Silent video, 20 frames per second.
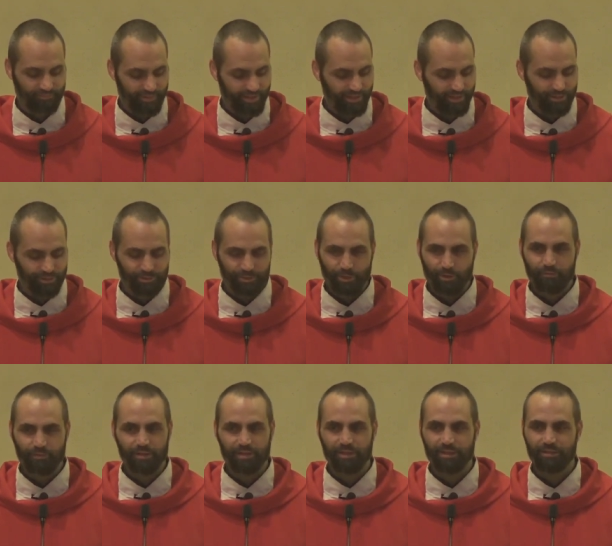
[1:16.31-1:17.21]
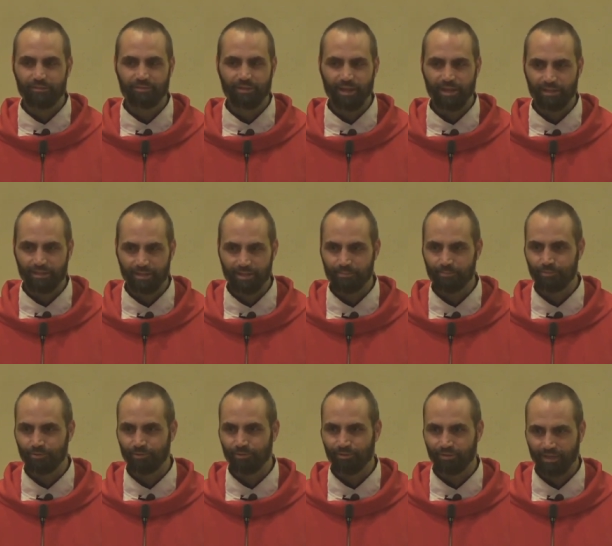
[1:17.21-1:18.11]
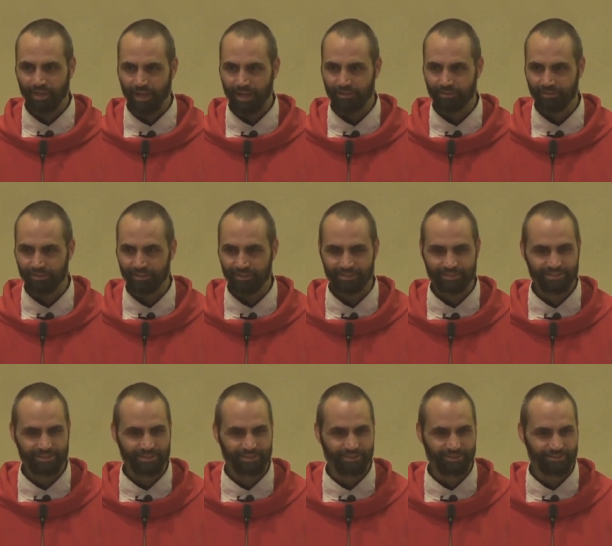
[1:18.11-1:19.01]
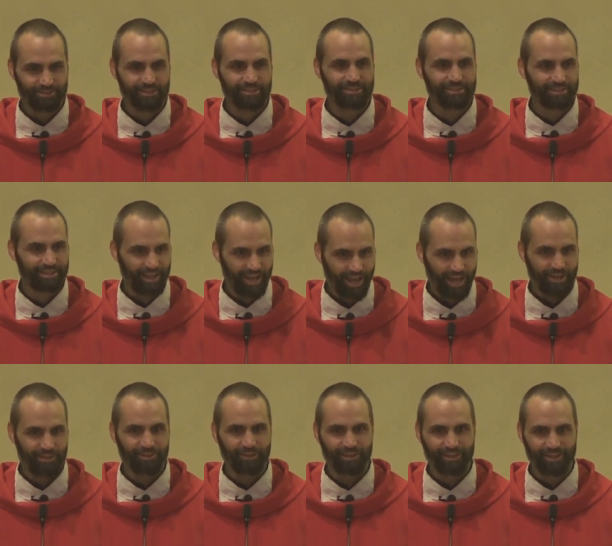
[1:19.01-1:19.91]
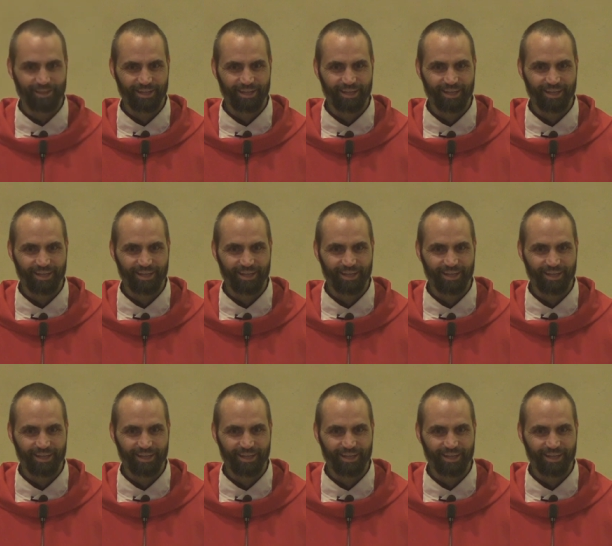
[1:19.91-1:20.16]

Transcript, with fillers: conservative and liberal Catholics. There's just Catholic.